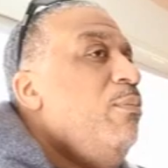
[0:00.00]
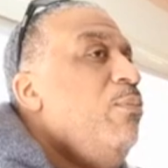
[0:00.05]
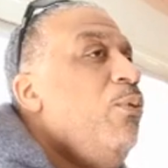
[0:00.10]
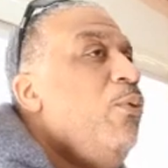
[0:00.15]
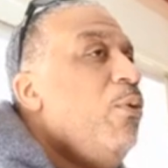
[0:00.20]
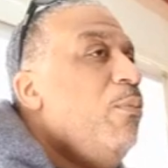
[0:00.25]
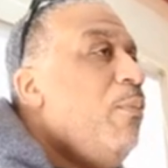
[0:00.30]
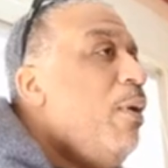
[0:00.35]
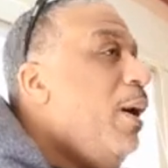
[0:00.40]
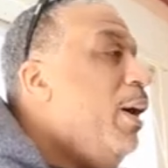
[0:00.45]
a
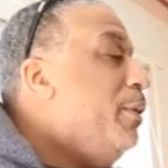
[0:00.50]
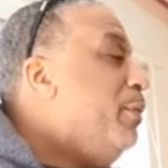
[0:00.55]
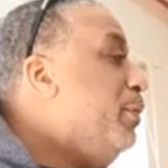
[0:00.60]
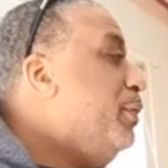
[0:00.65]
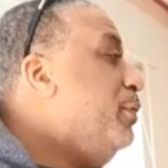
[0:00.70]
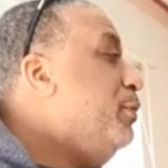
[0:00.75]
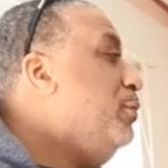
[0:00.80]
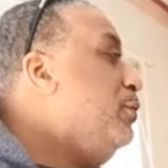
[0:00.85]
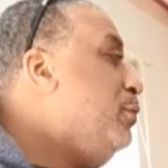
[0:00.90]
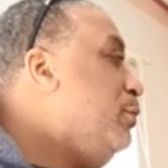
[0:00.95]
more
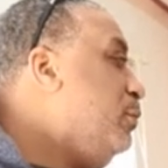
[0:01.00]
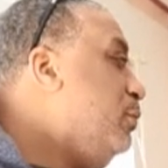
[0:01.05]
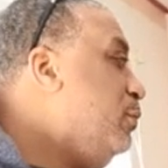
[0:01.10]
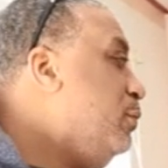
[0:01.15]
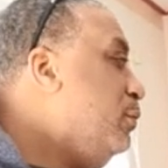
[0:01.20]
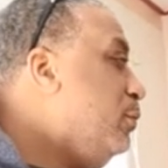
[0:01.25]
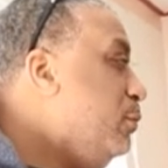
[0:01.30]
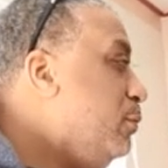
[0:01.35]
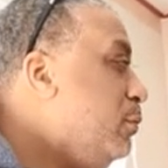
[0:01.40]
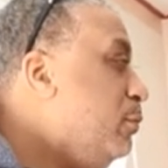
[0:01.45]
modern
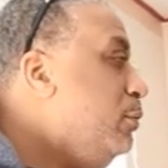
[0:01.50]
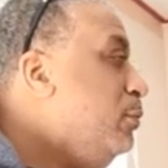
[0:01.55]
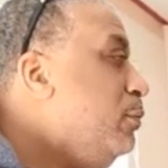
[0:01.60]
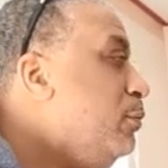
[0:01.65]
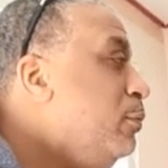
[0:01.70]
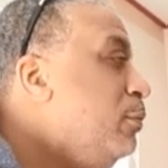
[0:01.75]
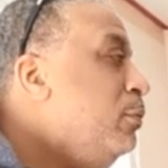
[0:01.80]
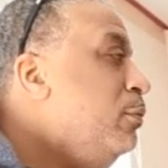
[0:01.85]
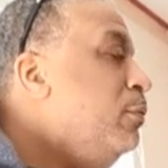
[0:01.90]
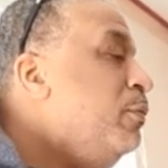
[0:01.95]

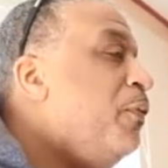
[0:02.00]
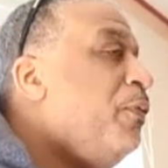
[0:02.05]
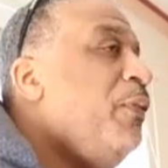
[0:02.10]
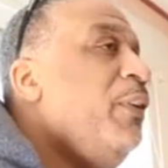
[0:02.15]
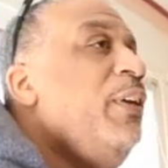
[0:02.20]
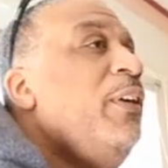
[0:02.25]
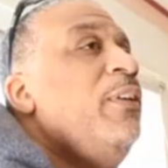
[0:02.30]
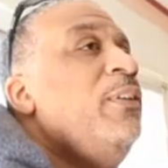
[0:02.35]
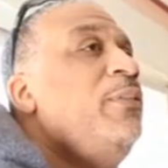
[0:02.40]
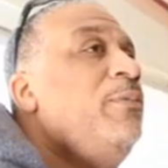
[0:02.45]

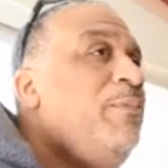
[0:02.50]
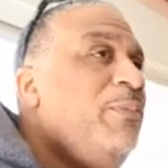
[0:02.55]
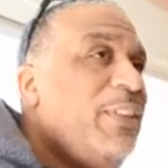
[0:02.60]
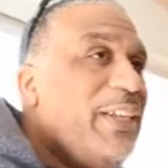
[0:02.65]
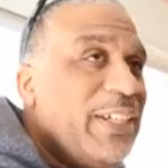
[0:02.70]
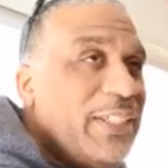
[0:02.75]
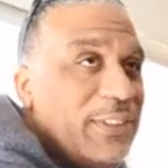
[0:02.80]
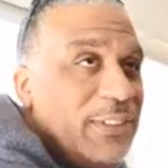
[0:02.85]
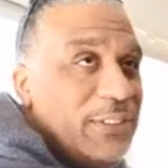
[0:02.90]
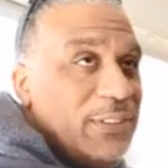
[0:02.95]
feel.
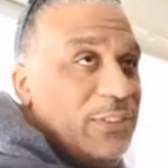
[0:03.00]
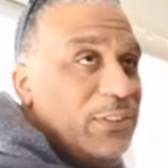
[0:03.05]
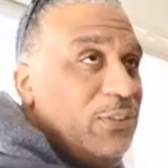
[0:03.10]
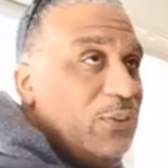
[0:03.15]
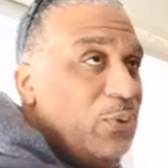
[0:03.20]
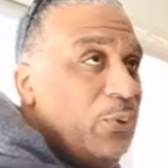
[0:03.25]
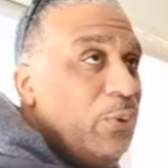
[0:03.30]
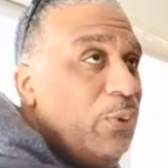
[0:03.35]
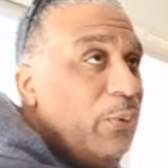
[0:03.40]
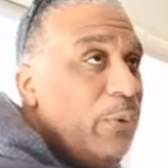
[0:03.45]
Like this
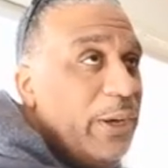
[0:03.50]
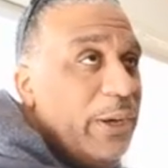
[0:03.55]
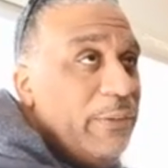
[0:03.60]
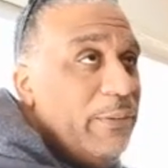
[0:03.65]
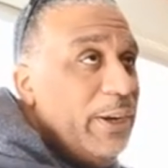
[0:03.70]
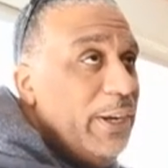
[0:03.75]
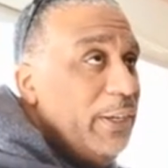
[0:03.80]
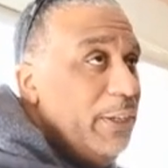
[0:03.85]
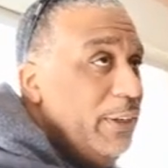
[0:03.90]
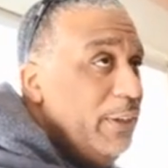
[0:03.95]
doorway
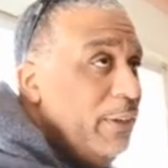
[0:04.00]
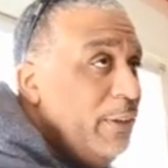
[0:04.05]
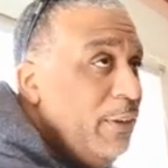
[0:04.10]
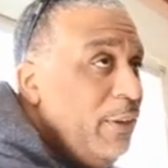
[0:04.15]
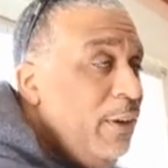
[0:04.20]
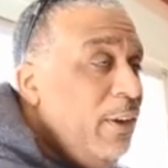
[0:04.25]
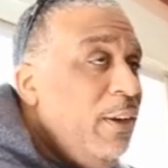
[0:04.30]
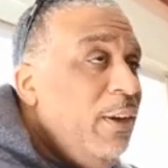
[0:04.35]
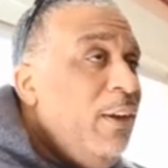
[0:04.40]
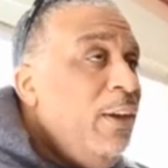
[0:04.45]
right
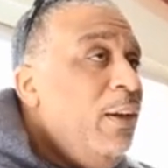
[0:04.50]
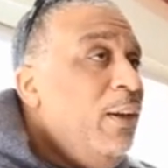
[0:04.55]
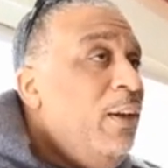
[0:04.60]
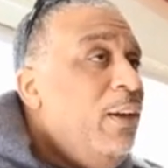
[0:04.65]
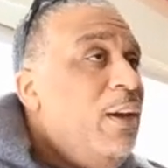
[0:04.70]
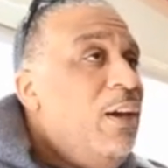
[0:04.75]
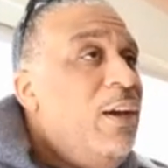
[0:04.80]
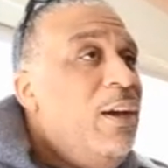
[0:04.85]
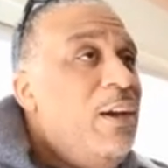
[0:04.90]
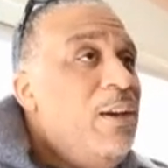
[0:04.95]
here,
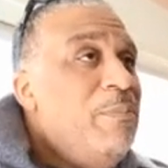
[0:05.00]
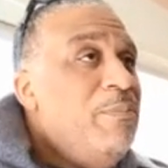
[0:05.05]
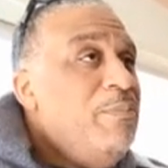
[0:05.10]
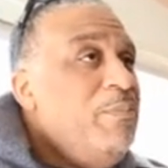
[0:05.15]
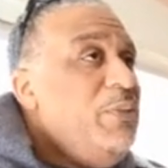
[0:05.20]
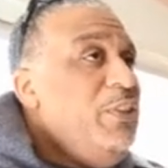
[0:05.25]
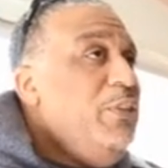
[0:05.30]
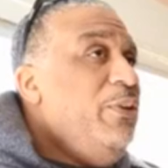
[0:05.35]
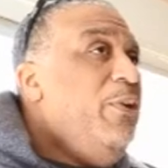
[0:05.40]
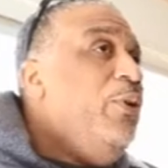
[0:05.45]
um,
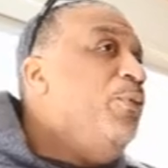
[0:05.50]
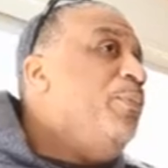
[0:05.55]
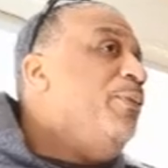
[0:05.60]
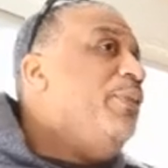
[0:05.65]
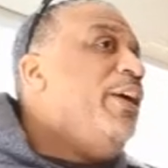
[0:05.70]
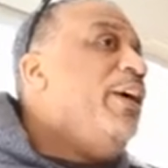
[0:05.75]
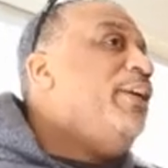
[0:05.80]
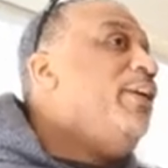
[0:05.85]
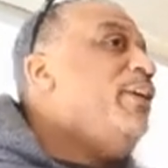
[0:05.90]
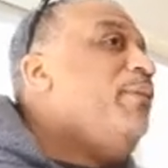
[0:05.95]
you
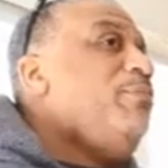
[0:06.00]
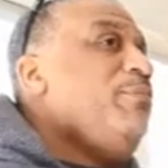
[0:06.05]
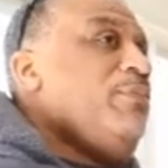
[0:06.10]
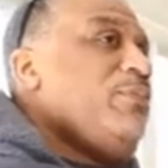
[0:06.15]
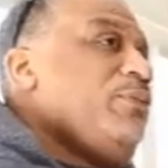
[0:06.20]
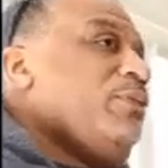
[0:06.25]
open that up